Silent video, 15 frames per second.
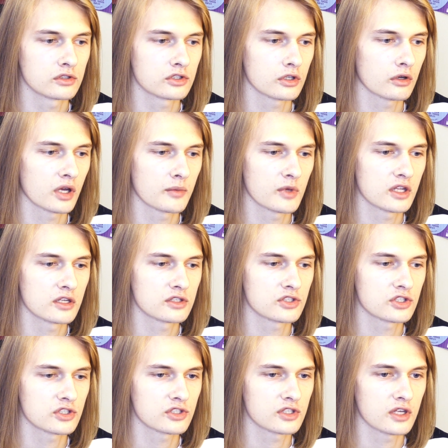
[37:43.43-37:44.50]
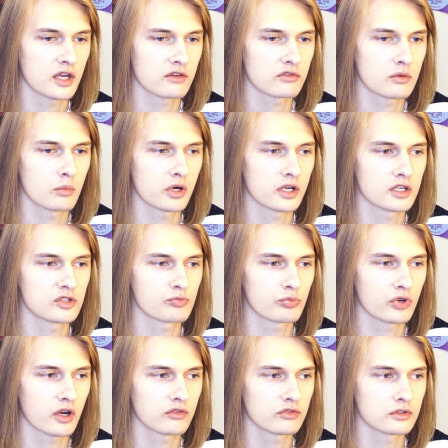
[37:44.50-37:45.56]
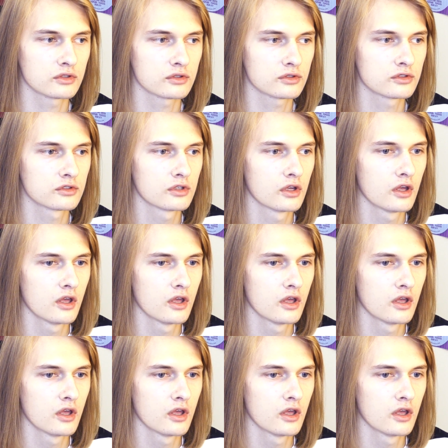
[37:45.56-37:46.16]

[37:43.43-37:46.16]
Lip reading: So, I mean, it's just to everybody's preference,